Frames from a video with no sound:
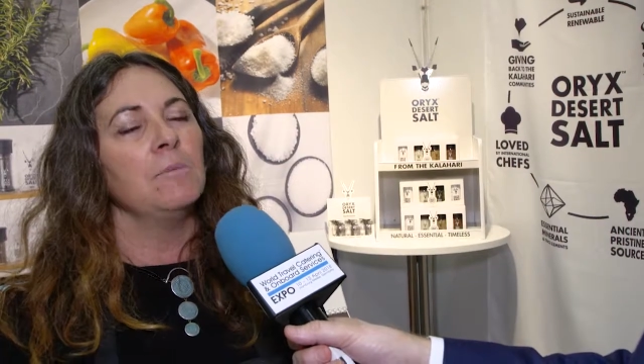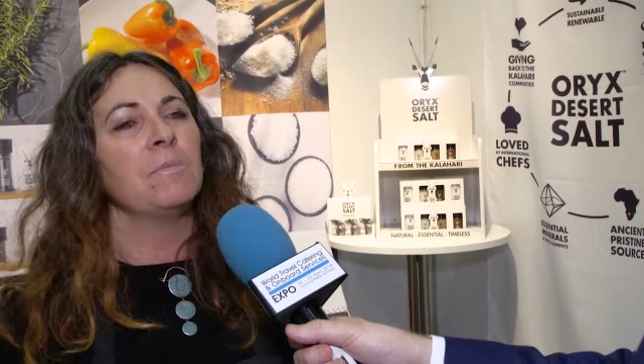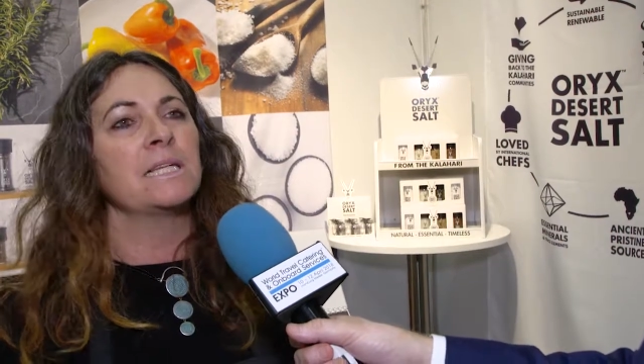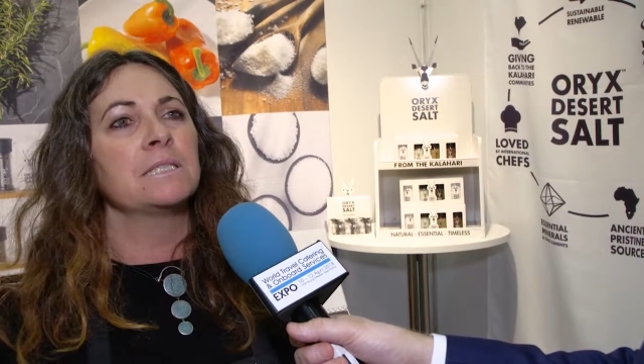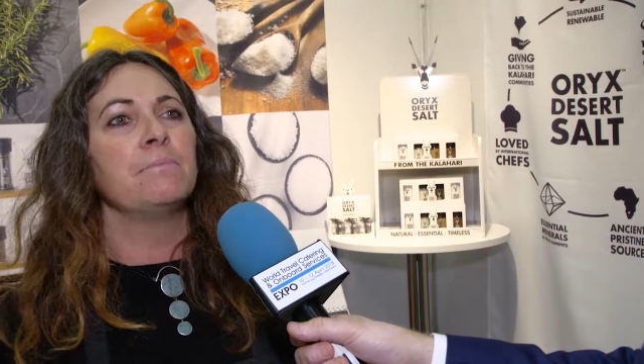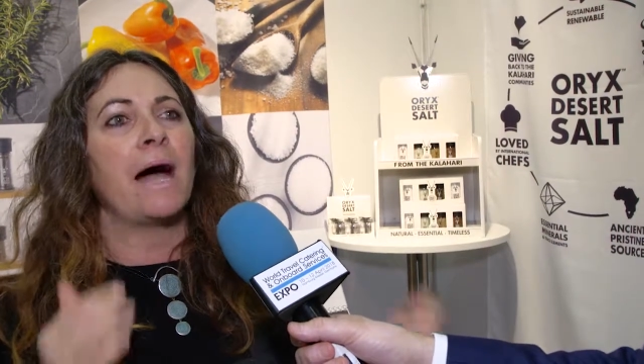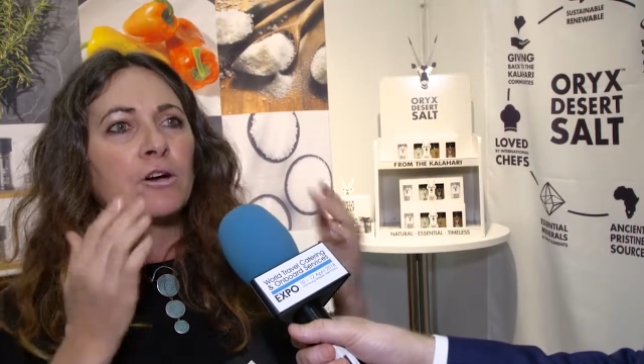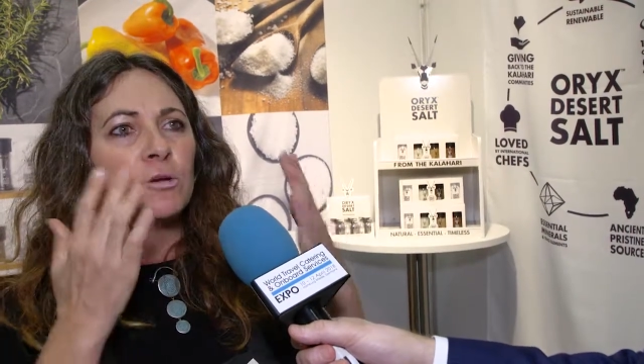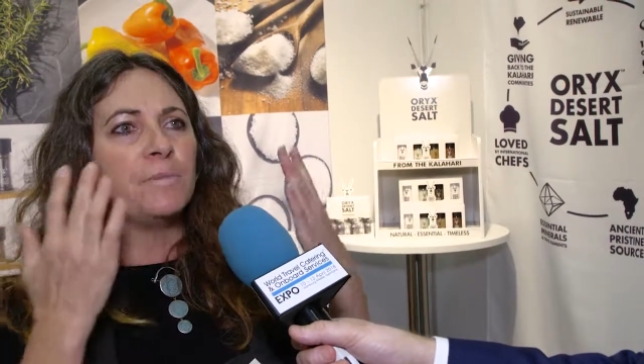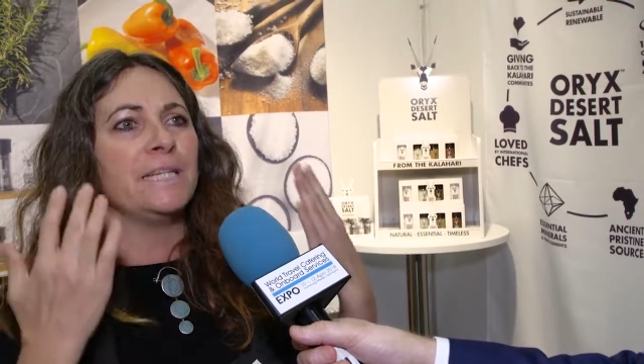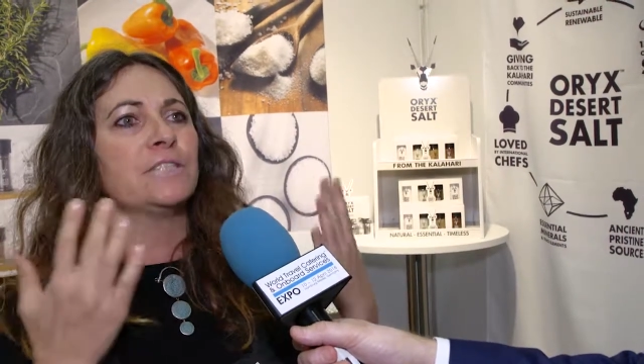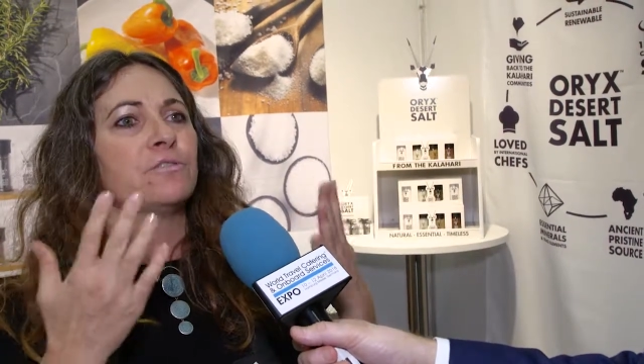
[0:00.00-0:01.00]
plus
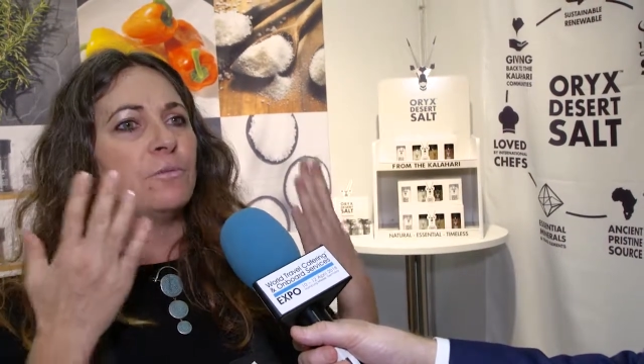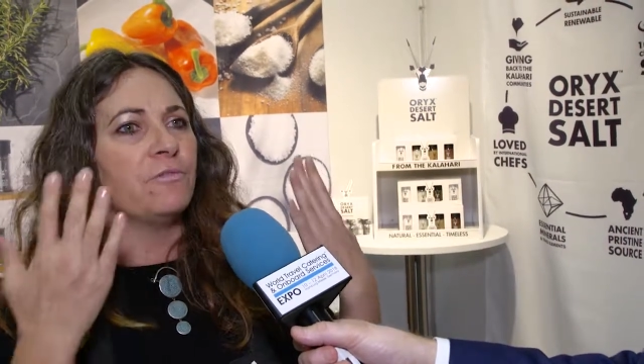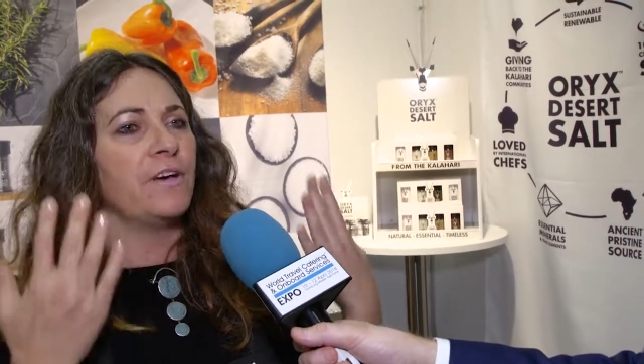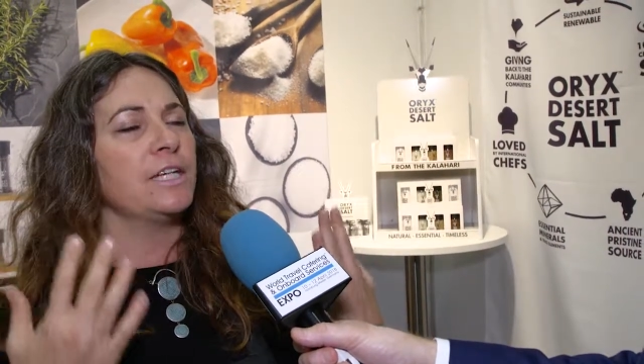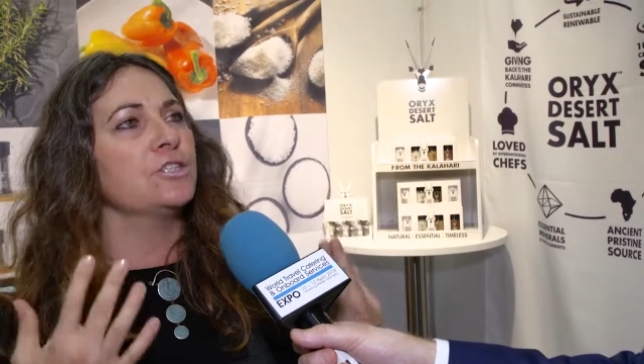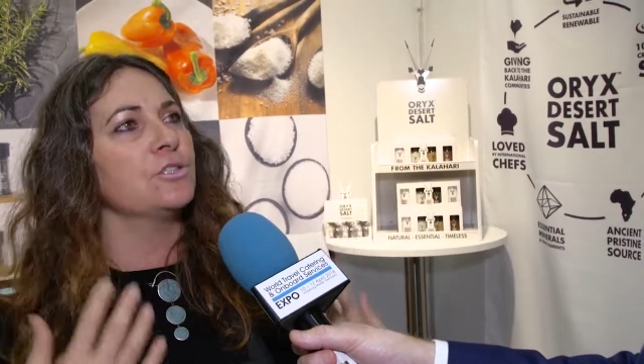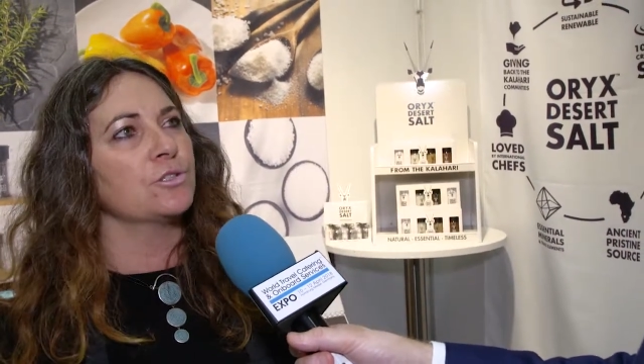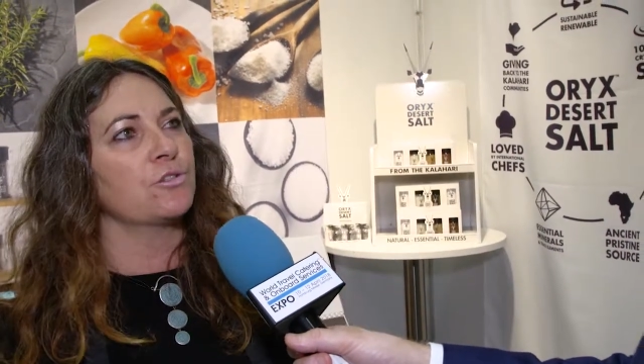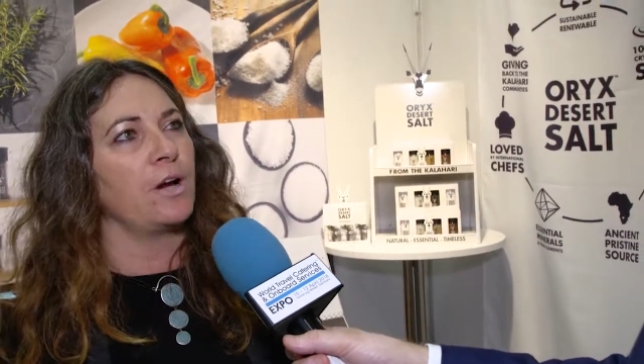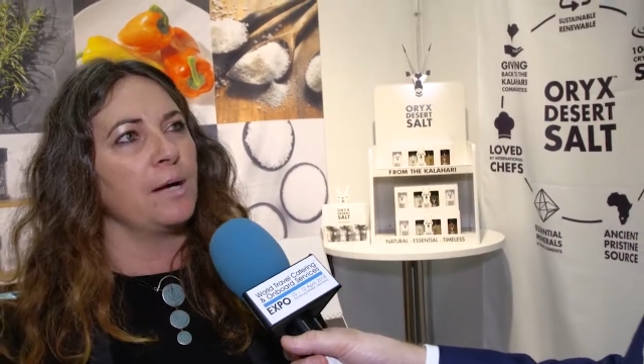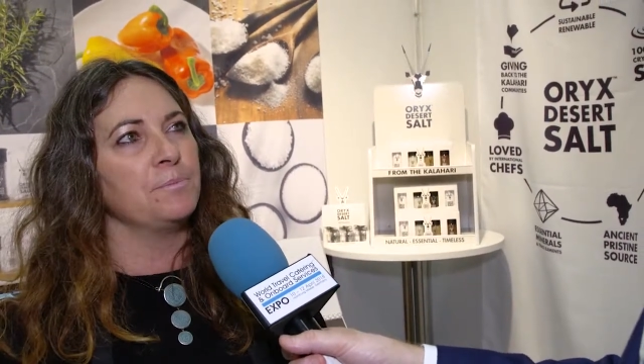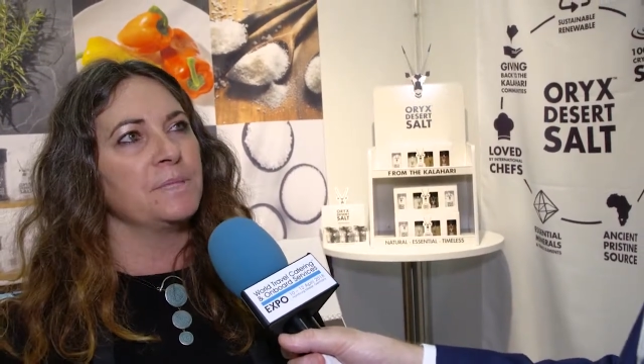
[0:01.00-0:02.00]
microbeads from facial
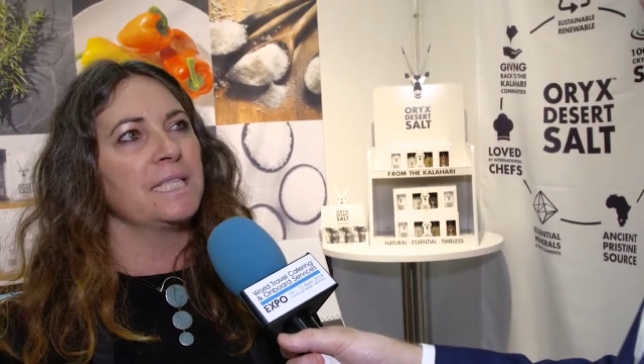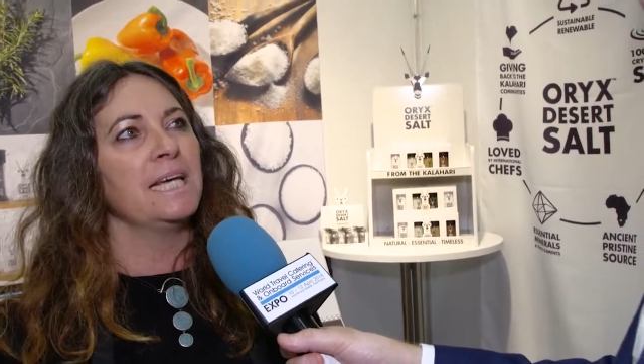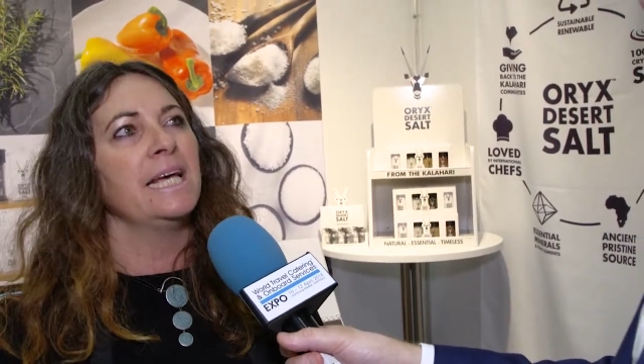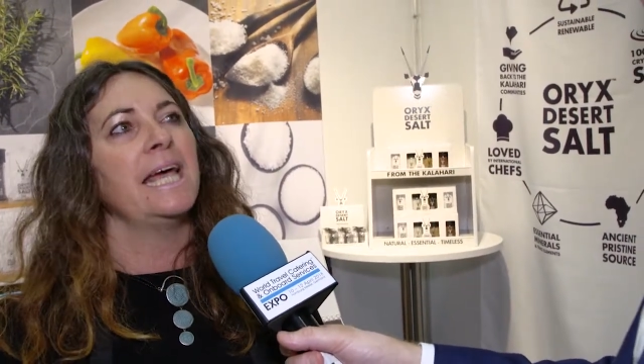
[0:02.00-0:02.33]
scrubs,